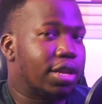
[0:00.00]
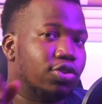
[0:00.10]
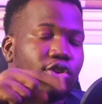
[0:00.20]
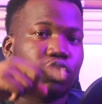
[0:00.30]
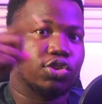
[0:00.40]
And
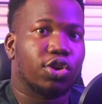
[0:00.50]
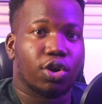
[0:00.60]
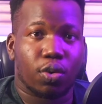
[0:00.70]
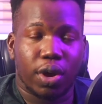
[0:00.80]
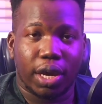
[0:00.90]
it's not just that
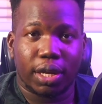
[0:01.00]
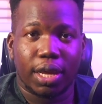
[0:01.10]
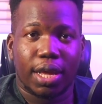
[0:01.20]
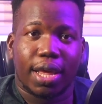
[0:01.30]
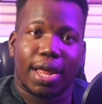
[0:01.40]
you're
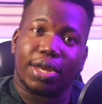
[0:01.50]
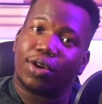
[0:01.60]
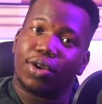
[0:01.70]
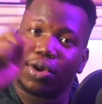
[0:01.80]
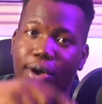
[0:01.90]
going and
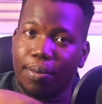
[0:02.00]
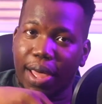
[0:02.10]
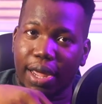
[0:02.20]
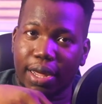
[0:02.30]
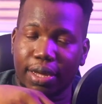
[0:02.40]
you're going to come
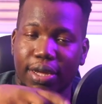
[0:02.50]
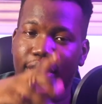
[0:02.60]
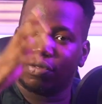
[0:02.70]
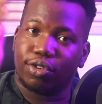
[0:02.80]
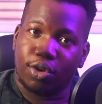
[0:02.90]
back.
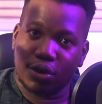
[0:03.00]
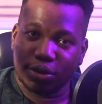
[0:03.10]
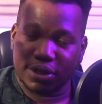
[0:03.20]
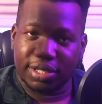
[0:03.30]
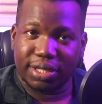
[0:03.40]
If you're
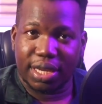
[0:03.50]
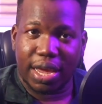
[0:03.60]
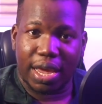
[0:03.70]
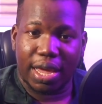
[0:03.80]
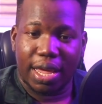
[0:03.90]
going to
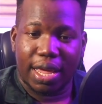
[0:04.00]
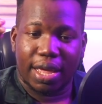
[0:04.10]
stay,